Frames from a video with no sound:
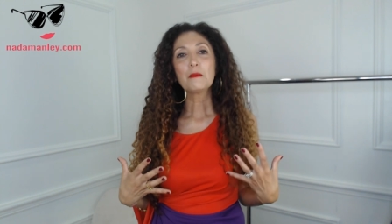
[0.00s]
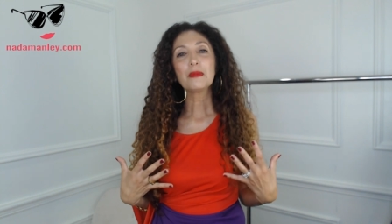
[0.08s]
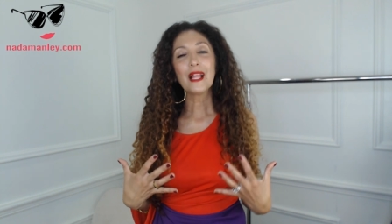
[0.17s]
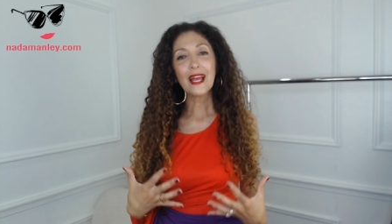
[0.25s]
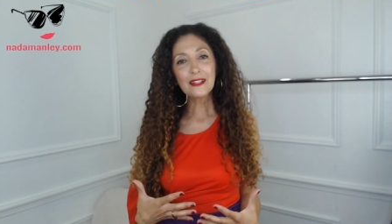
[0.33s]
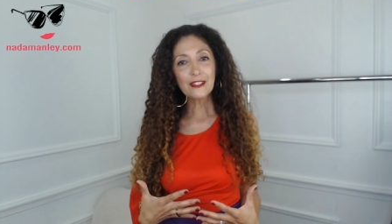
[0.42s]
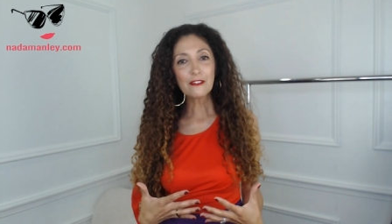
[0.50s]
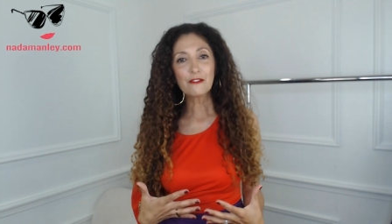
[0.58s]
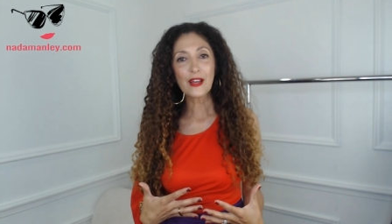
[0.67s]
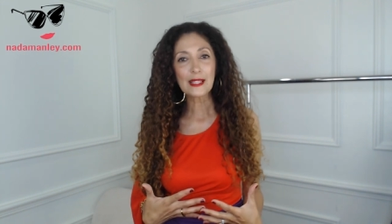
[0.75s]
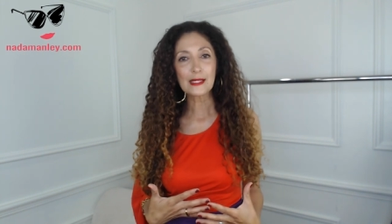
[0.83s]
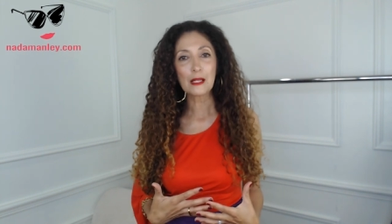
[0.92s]
plan to
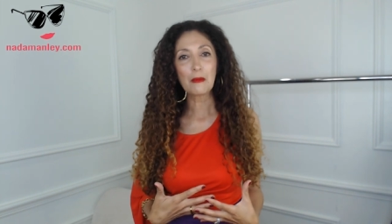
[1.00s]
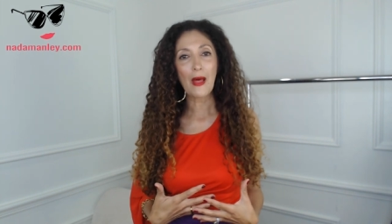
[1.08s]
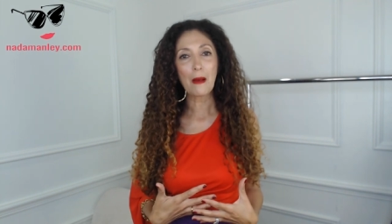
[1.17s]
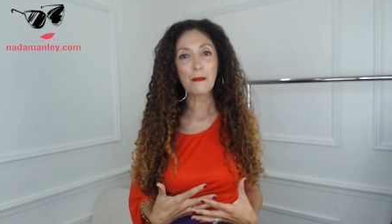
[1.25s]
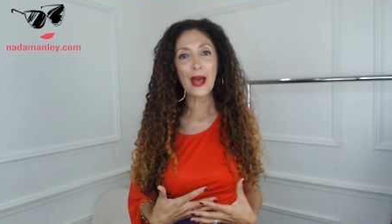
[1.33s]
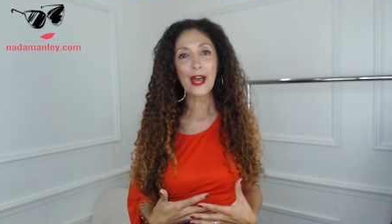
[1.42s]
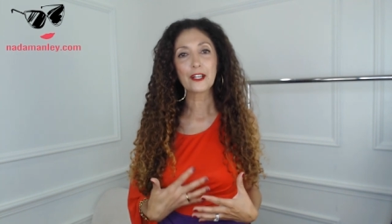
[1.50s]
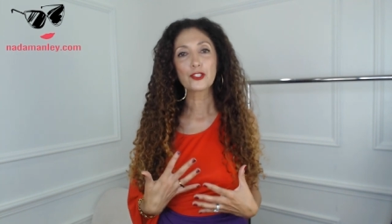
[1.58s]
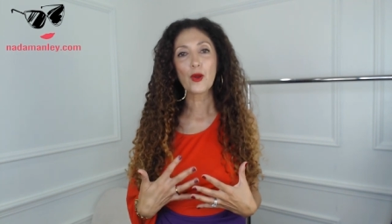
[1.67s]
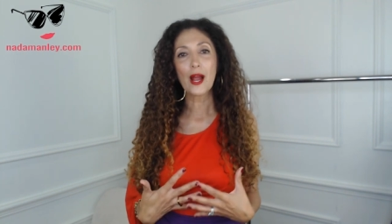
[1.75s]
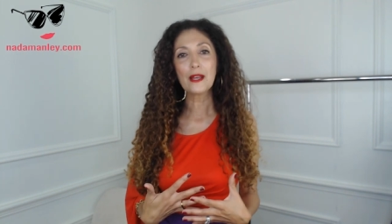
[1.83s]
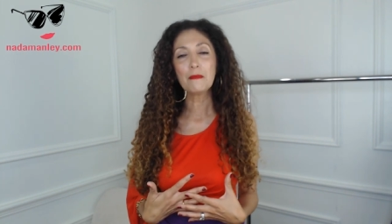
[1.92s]
invest in that bag.
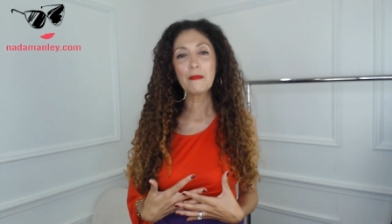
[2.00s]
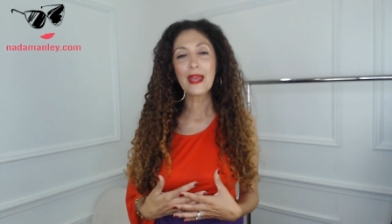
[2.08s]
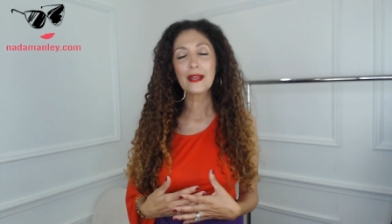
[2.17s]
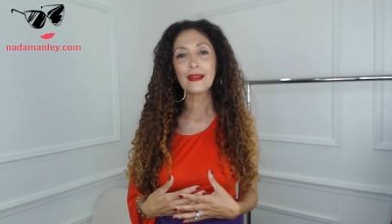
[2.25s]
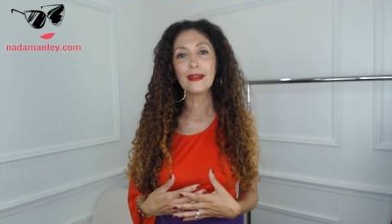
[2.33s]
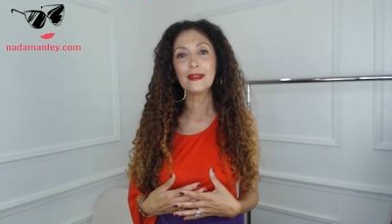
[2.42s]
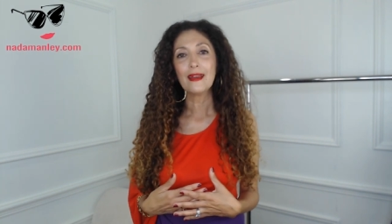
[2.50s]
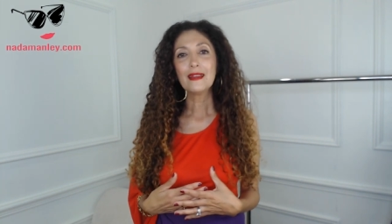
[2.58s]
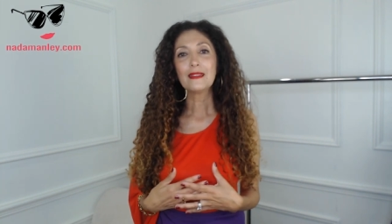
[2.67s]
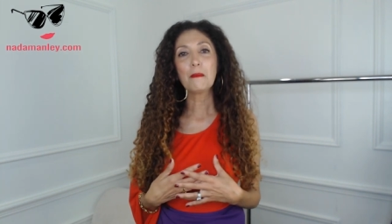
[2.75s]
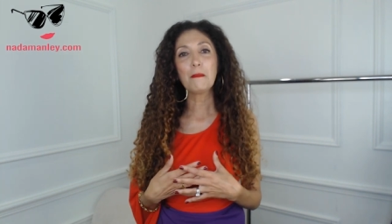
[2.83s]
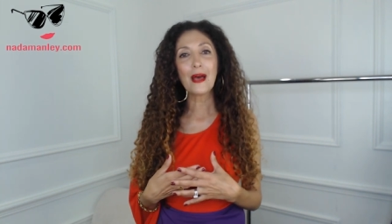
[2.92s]
Try to make it
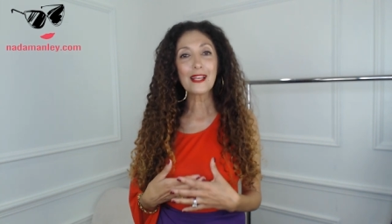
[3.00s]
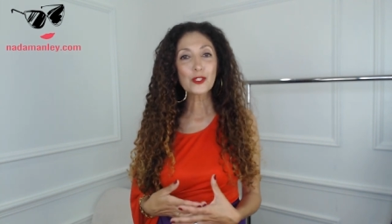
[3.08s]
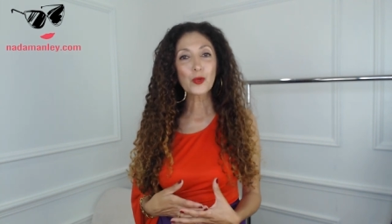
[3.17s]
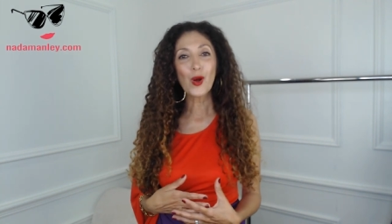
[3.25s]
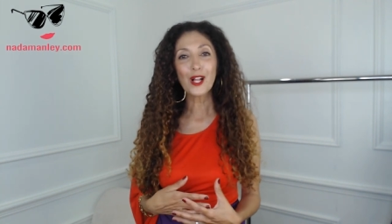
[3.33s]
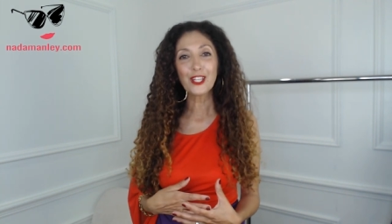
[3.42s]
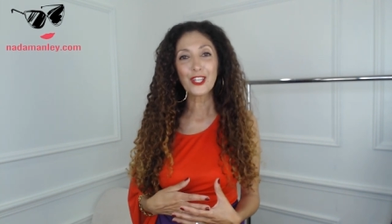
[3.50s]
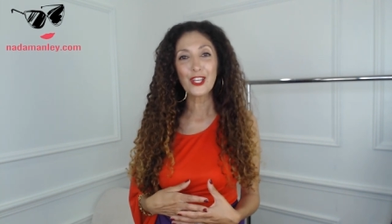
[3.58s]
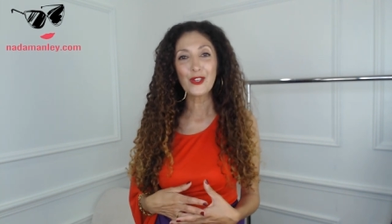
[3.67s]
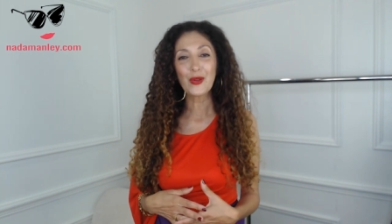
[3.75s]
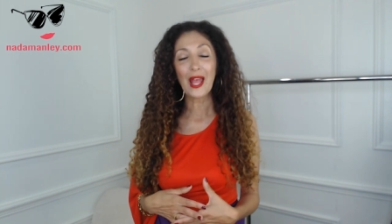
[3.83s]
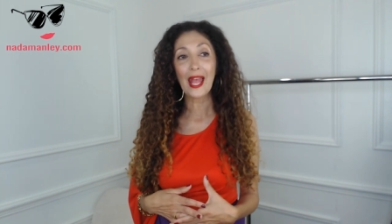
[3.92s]
the best quality
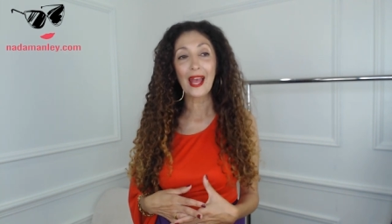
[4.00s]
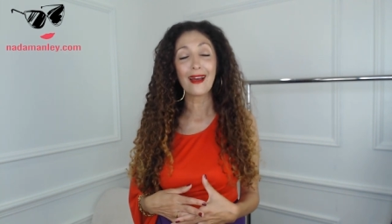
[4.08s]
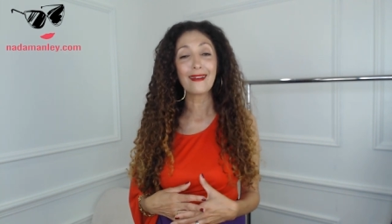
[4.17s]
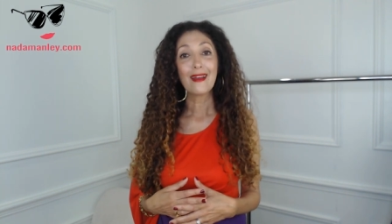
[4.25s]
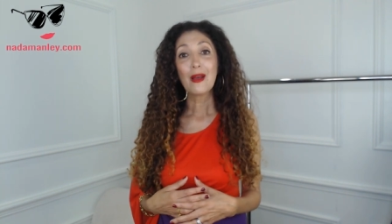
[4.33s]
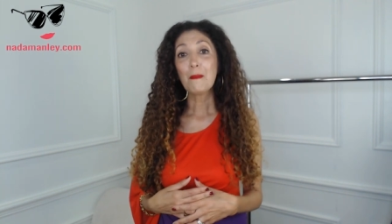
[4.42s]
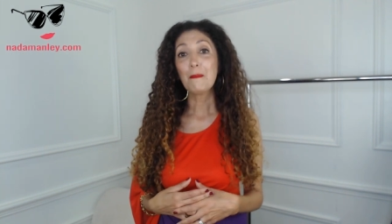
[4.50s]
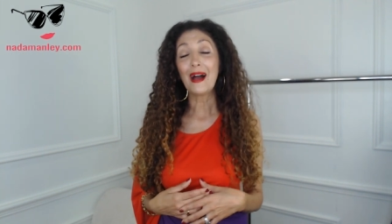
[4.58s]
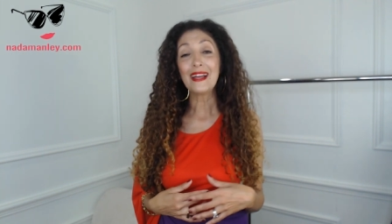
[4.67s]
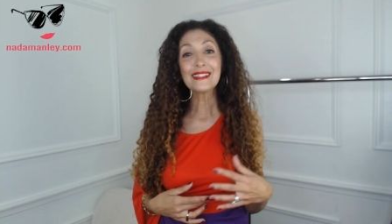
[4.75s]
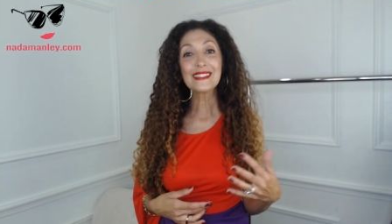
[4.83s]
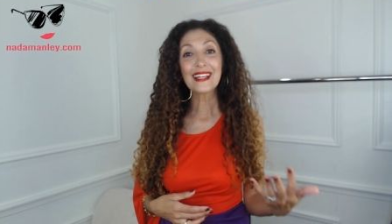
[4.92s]
you can.
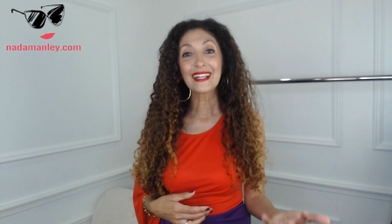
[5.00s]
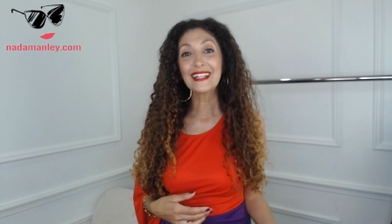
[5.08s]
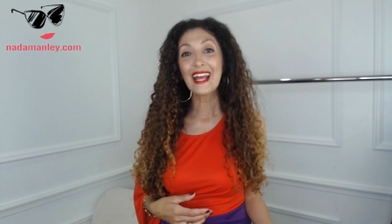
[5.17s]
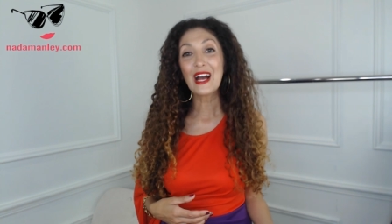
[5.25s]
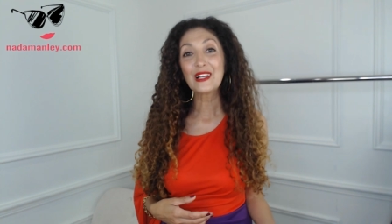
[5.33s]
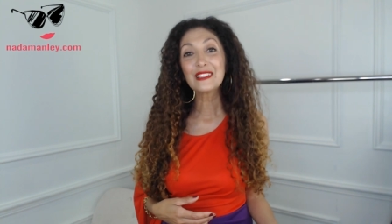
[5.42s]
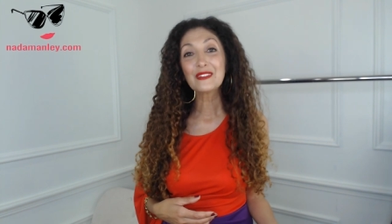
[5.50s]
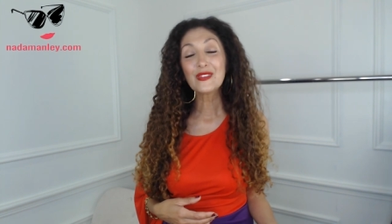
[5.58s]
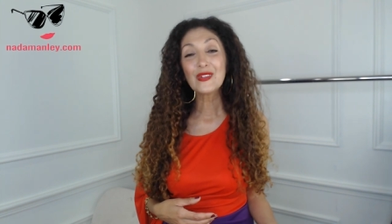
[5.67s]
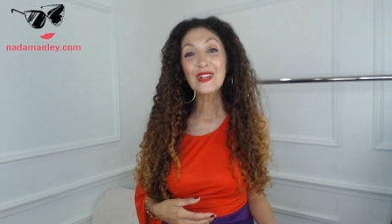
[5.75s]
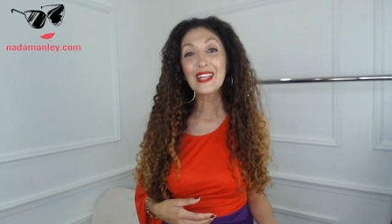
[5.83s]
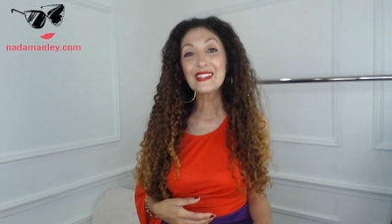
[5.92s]
Buy it secondhand if
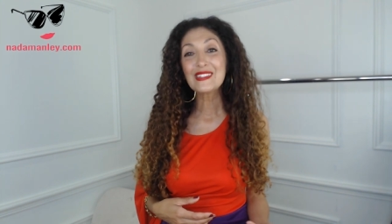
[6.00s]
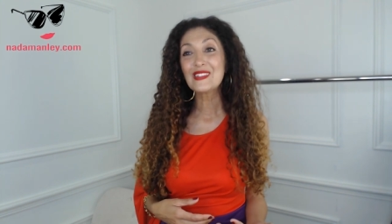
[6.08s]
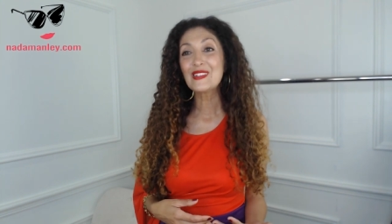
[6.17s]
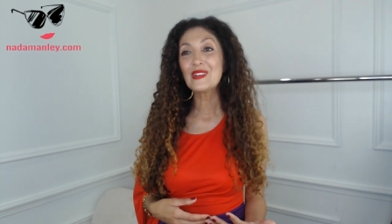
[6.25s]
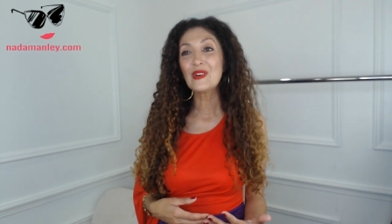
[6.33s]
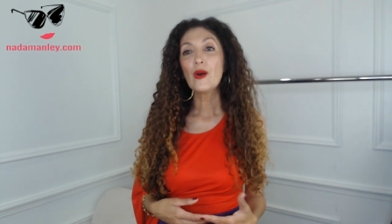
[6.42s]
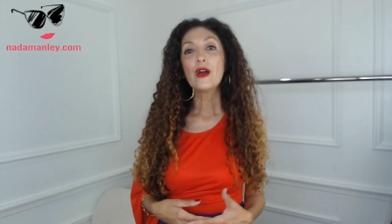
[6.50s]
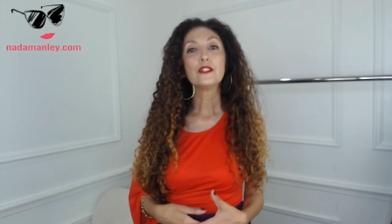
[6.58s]
you need to.